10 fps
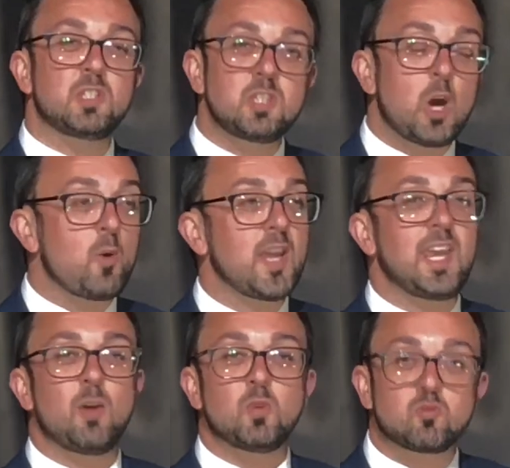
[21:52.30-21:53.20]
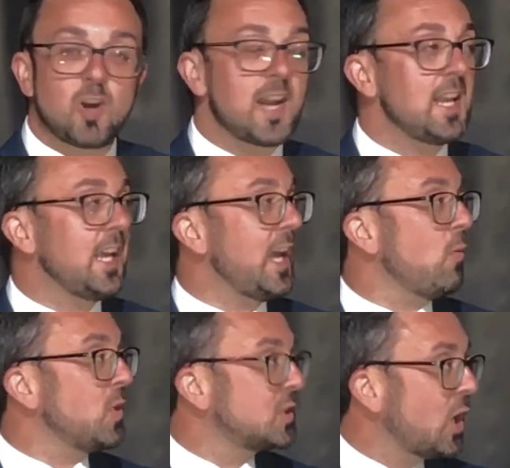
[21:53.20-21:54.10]
snowing, it was raining, it
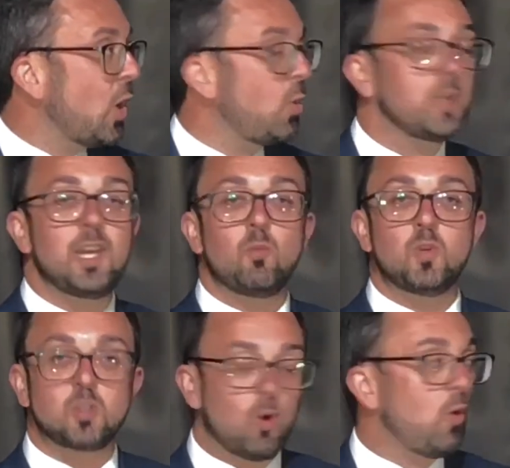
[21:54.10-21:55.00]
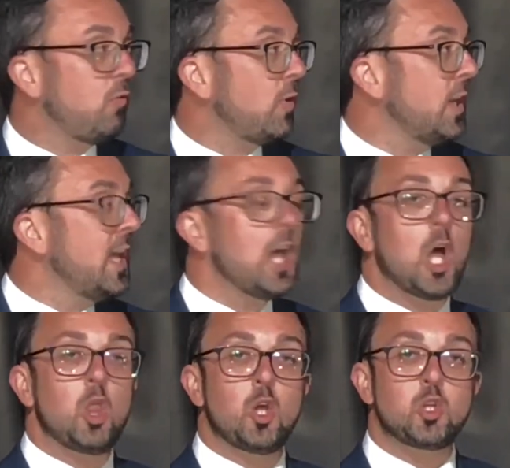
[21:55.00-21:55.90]
was cold, it was awful.
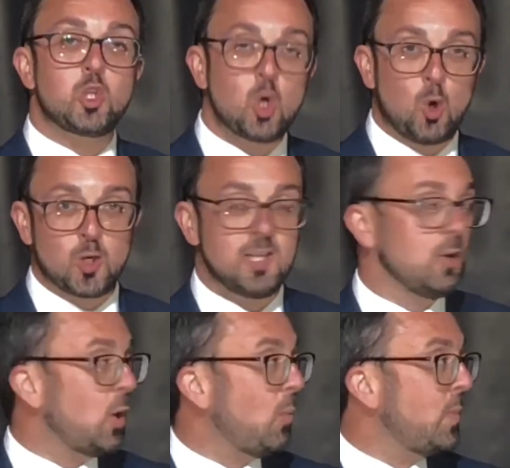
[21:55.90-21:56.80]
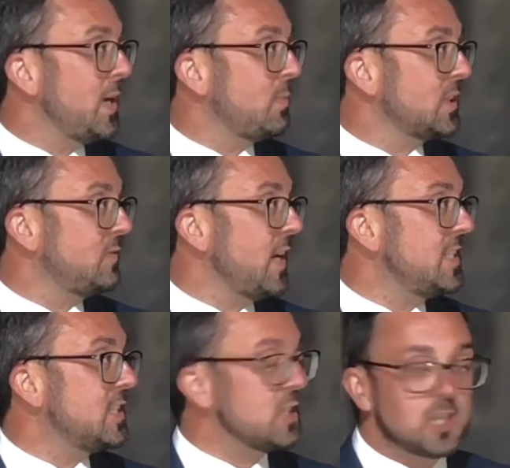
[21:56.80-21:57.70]
And the joy on people's
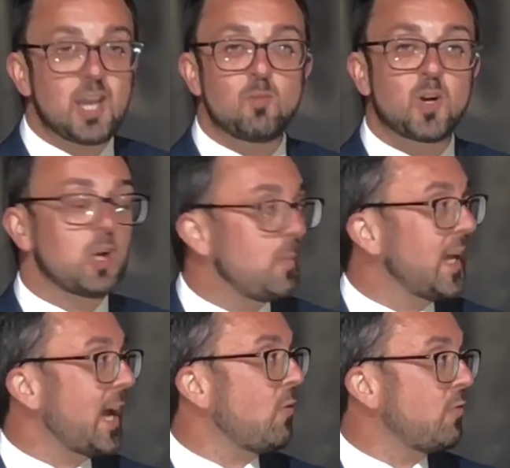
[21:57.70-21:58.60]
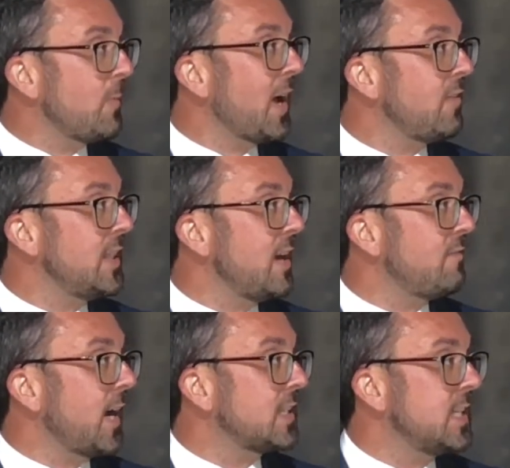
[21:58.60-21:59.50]
faces as they were coming out from having their
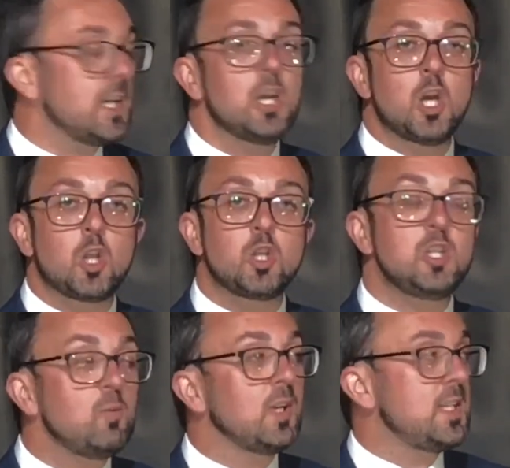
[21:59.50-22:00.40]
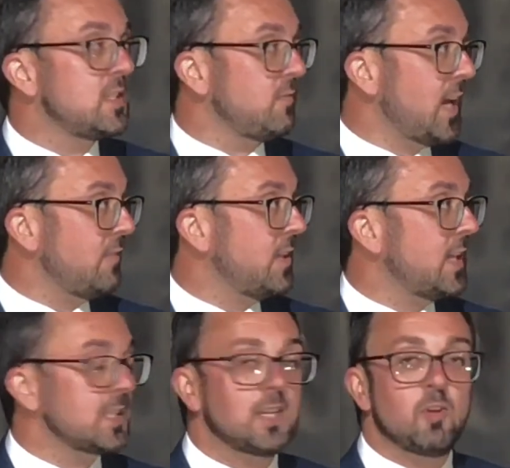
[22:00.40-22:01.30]
vaccine and the new lease of life that
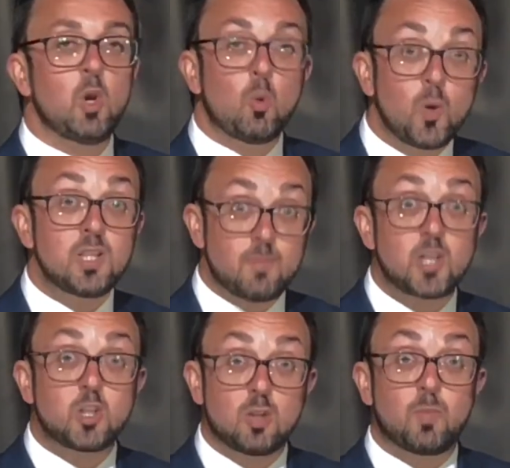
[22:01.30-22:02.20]
that's given. We need to make sure that